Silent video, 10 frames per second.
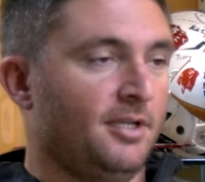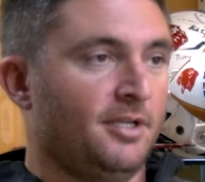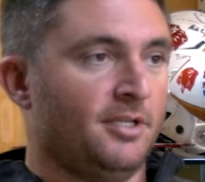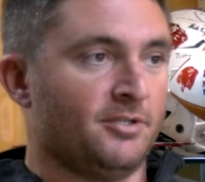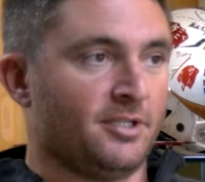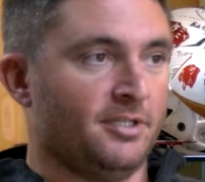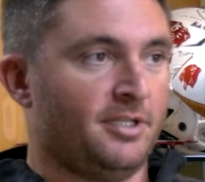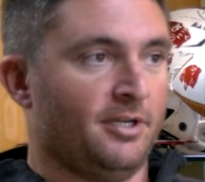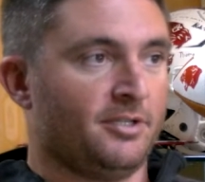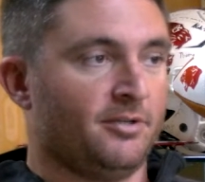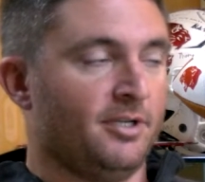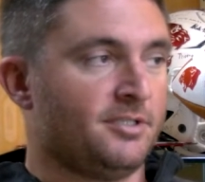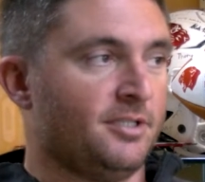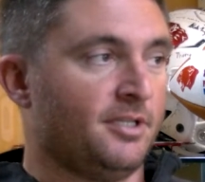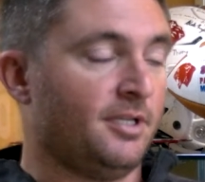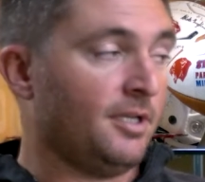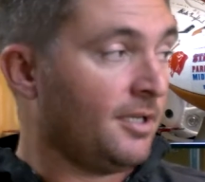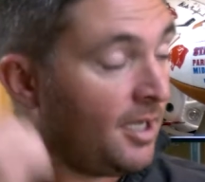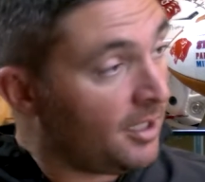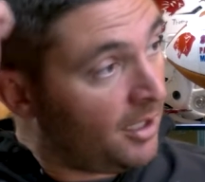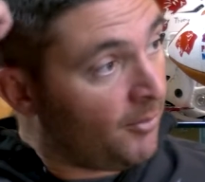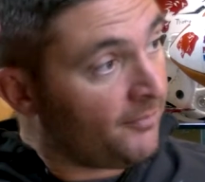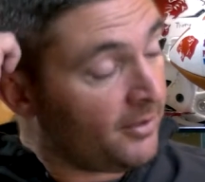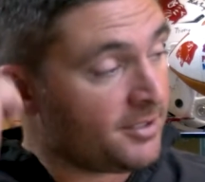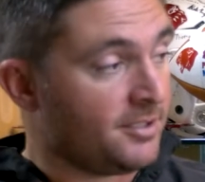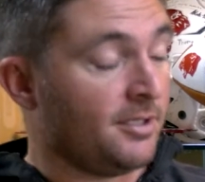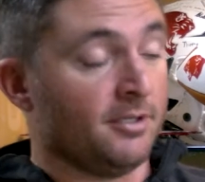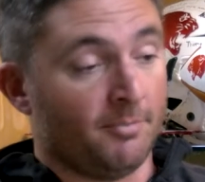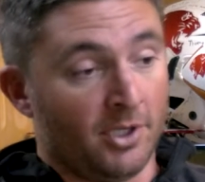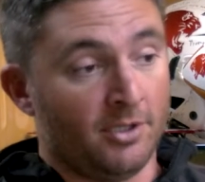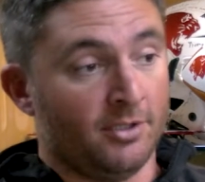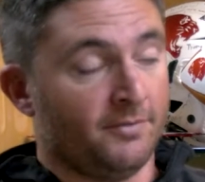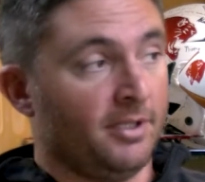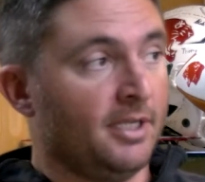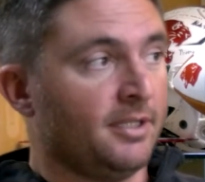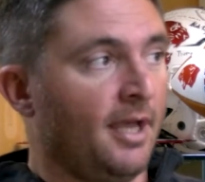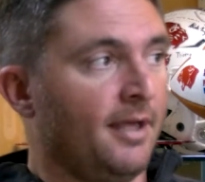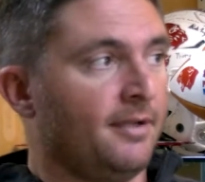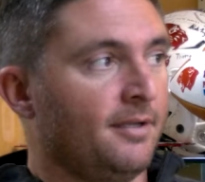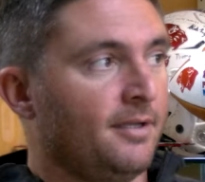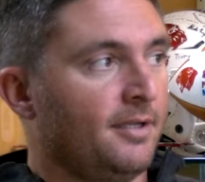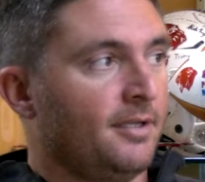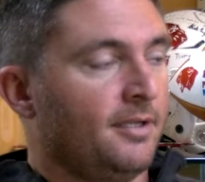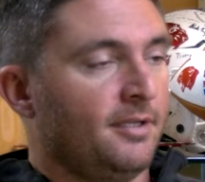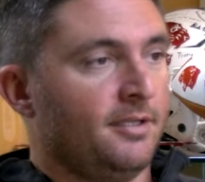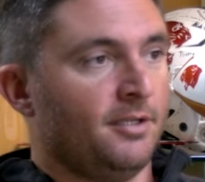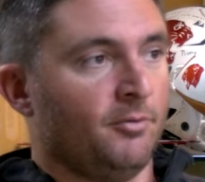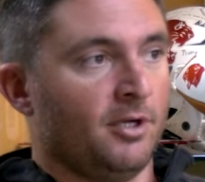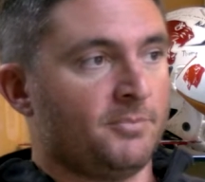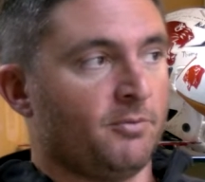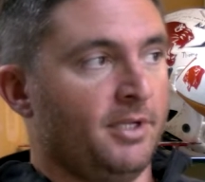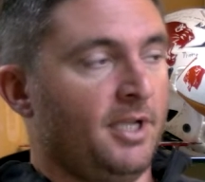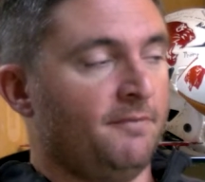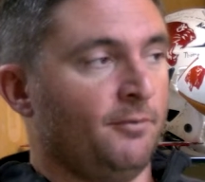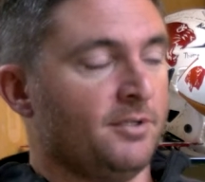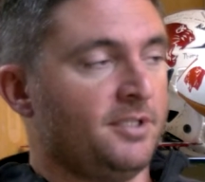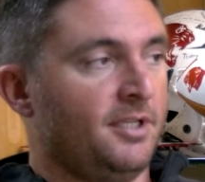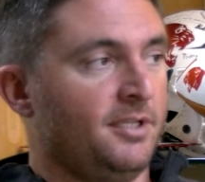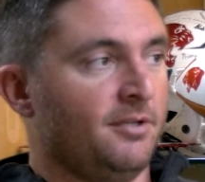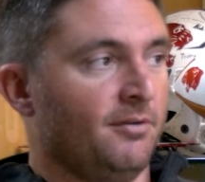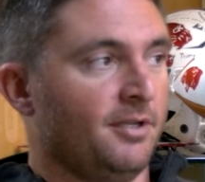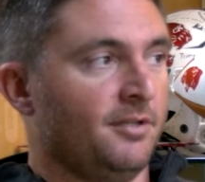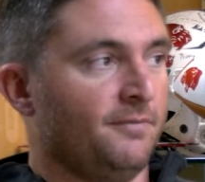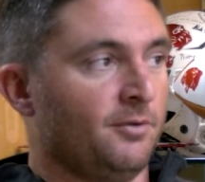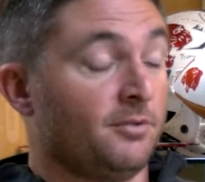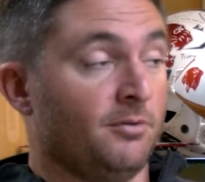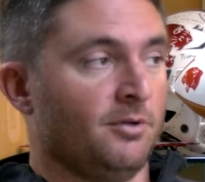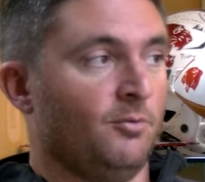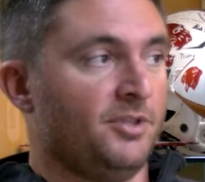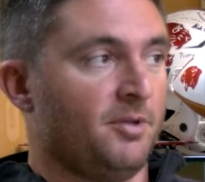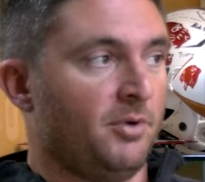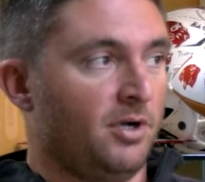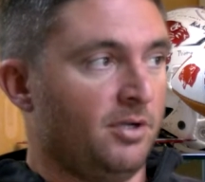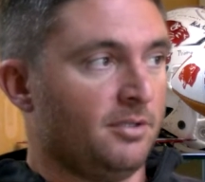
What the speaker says: it's uncharacteristic, again, knock on wood, for us to turn the ball over like that. We're up 28-14 going into the fourth quarter with the ball.